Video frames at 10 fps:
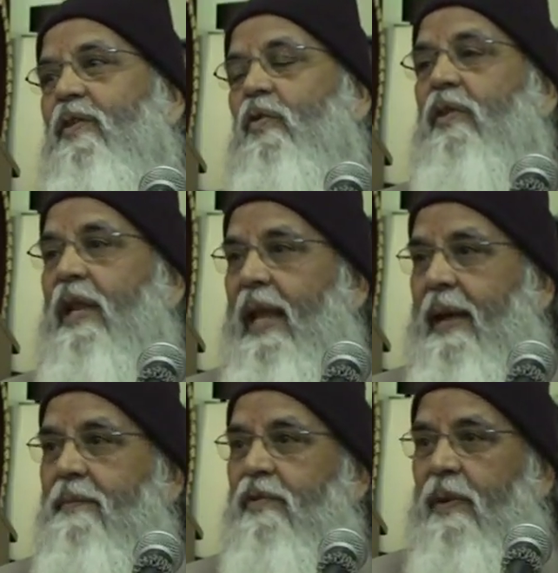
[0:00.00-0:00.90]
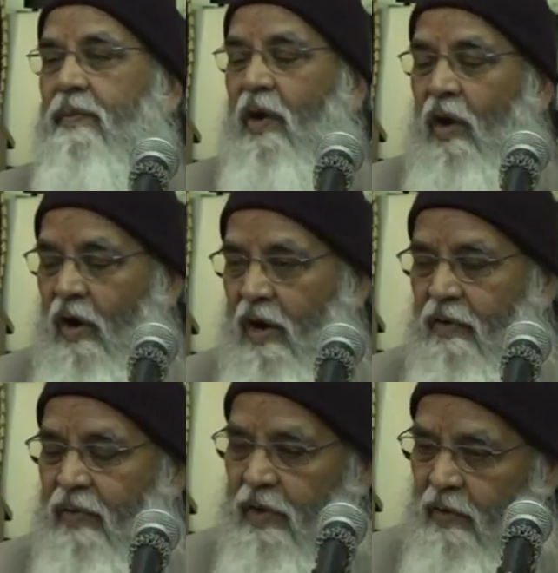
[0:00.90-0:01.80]
So the names of the
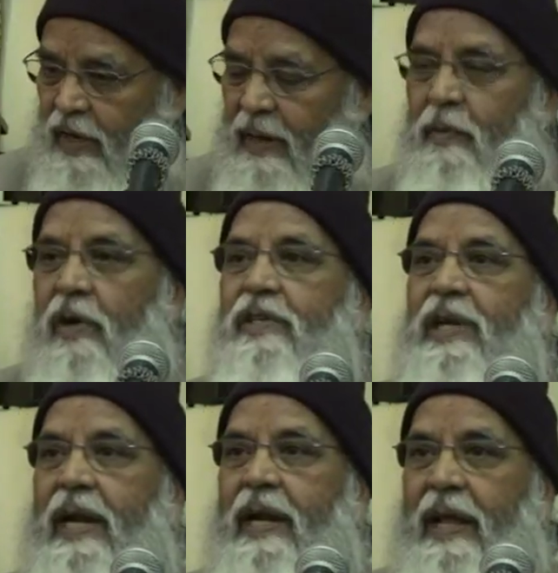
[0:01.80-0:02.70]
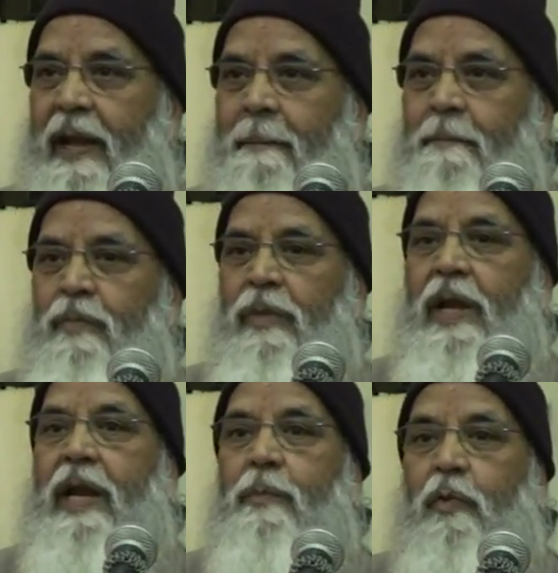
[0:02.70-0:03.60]
Lord, when you keep on chanting,
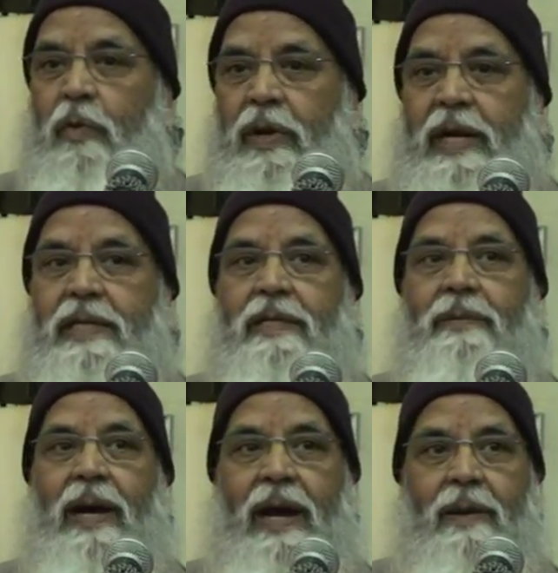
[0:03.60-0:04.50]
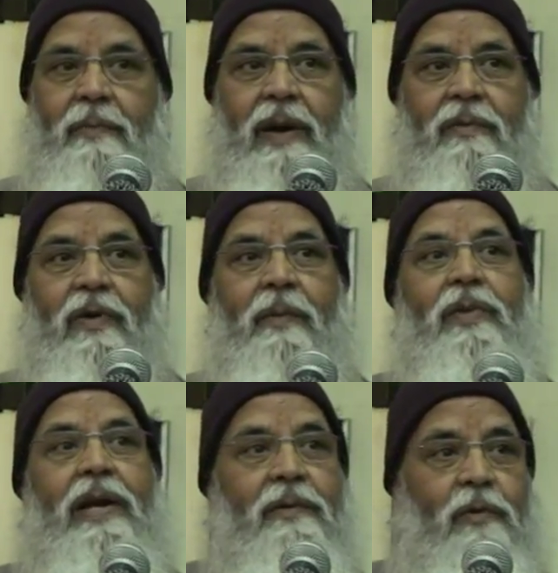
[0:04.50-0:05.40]
it protects the Mahatma
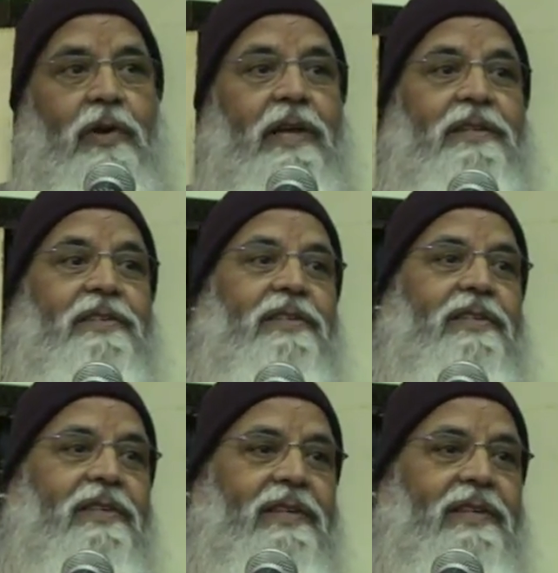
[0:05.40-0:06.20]
from the devotees.